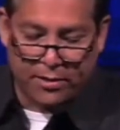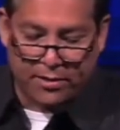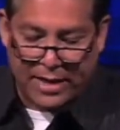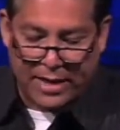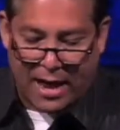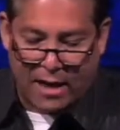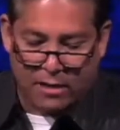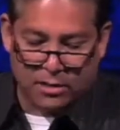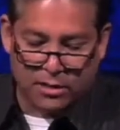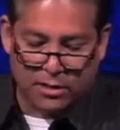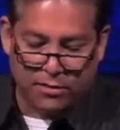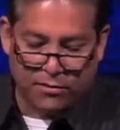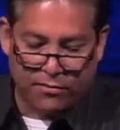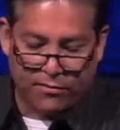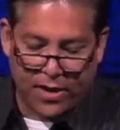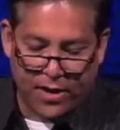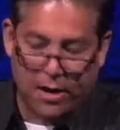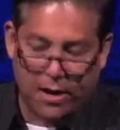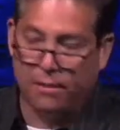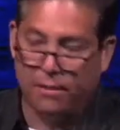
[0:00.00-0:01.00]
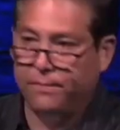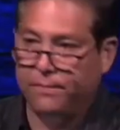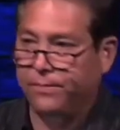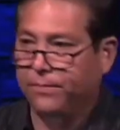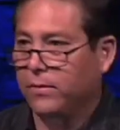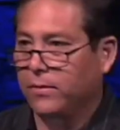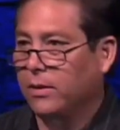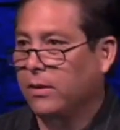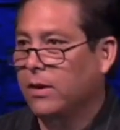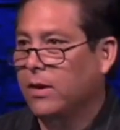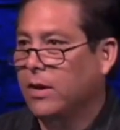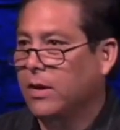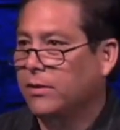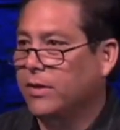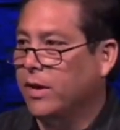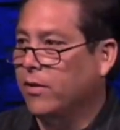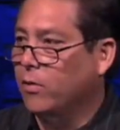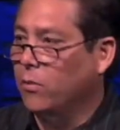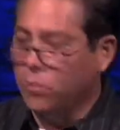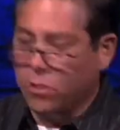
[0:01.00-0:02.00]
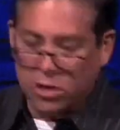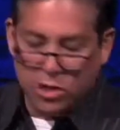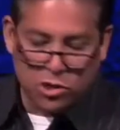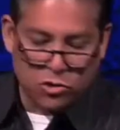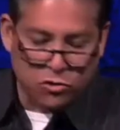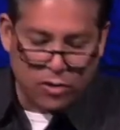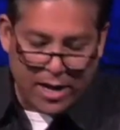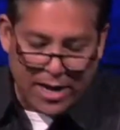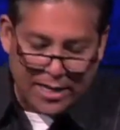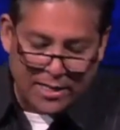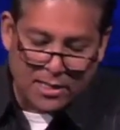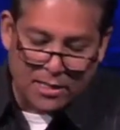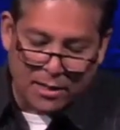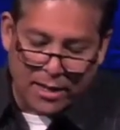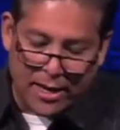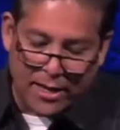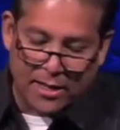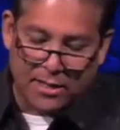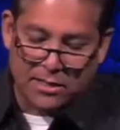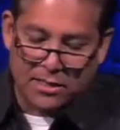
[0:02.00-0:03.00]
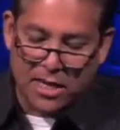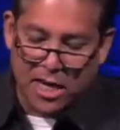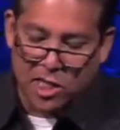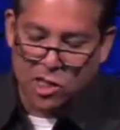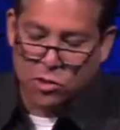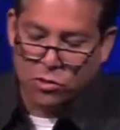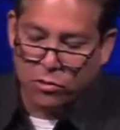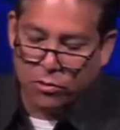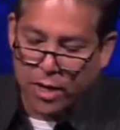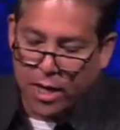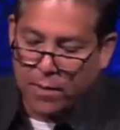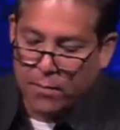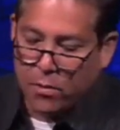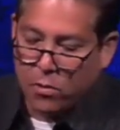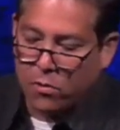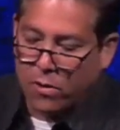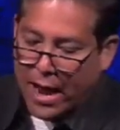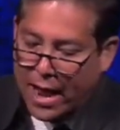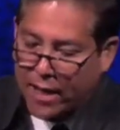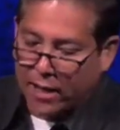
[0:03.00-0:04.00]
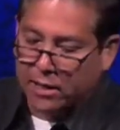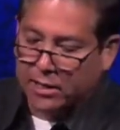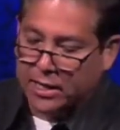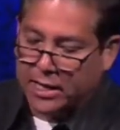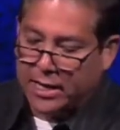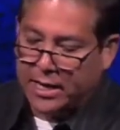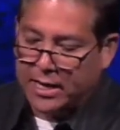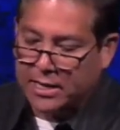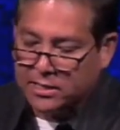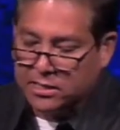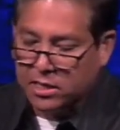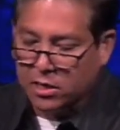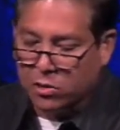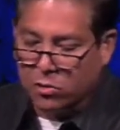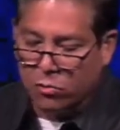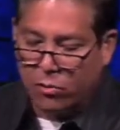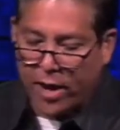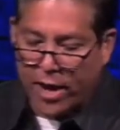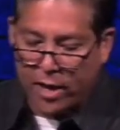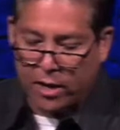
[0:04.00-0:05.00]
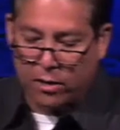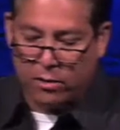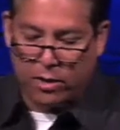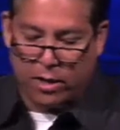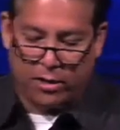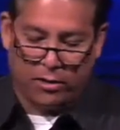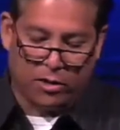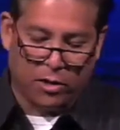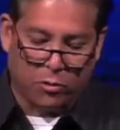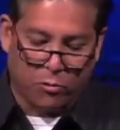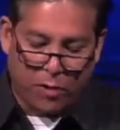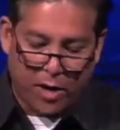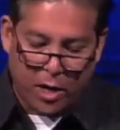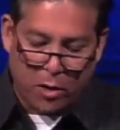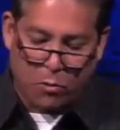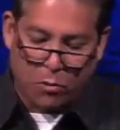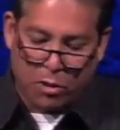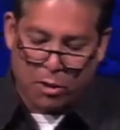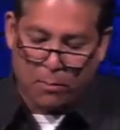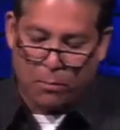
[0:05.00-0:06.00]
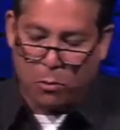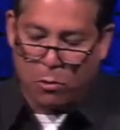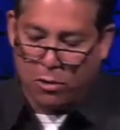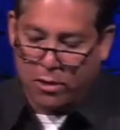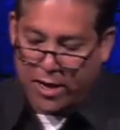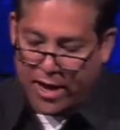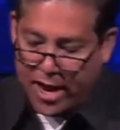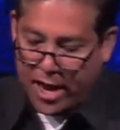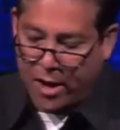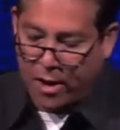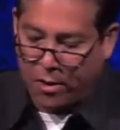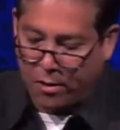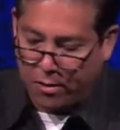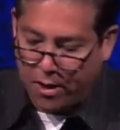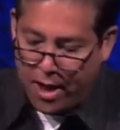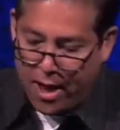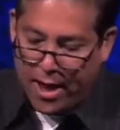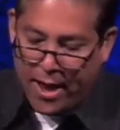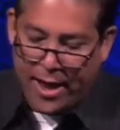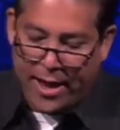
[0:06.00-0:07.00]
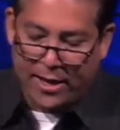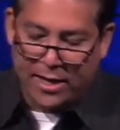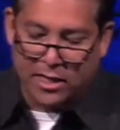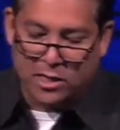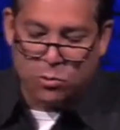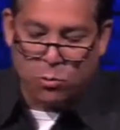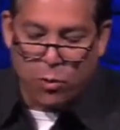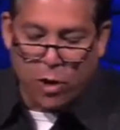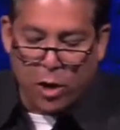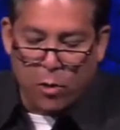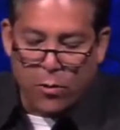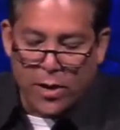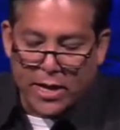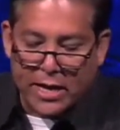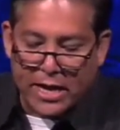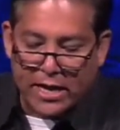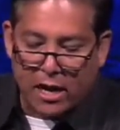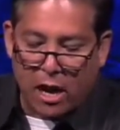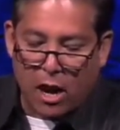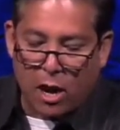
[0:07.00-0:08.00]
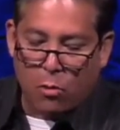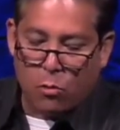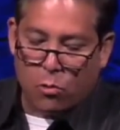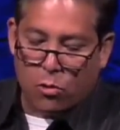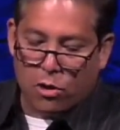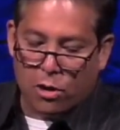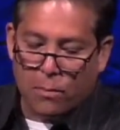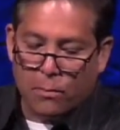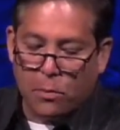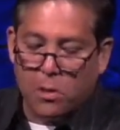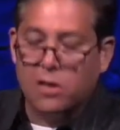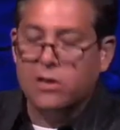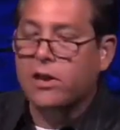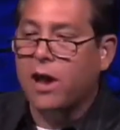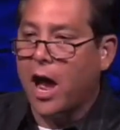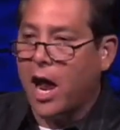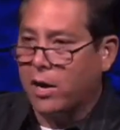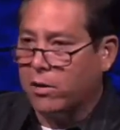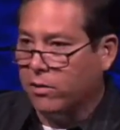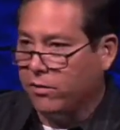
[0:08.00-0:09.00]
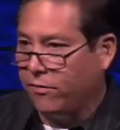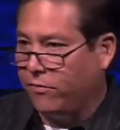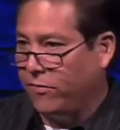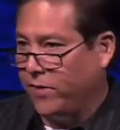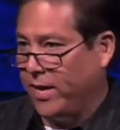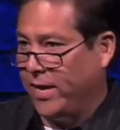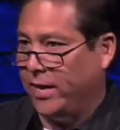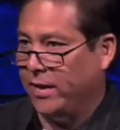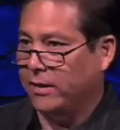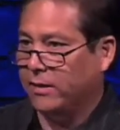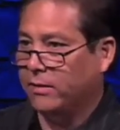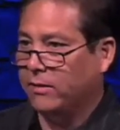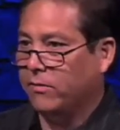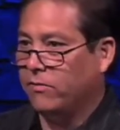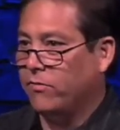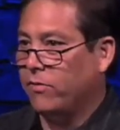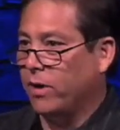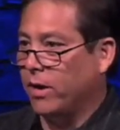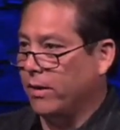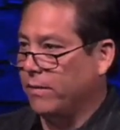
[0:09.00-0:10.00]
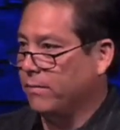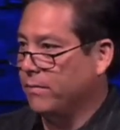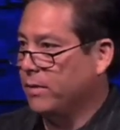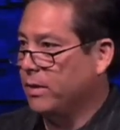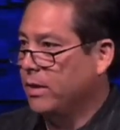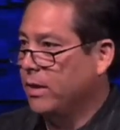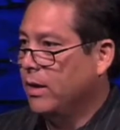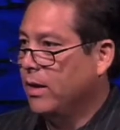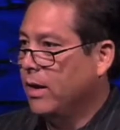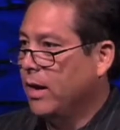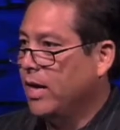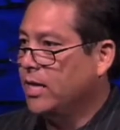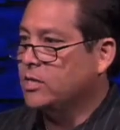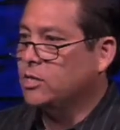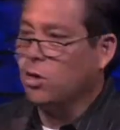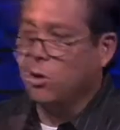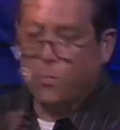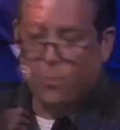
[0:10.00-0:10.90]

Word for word: thousand fell." Now the word translated sexual immorality is the Greek, uh, the Greek word porneia, and it's where we get our word pornography from. And so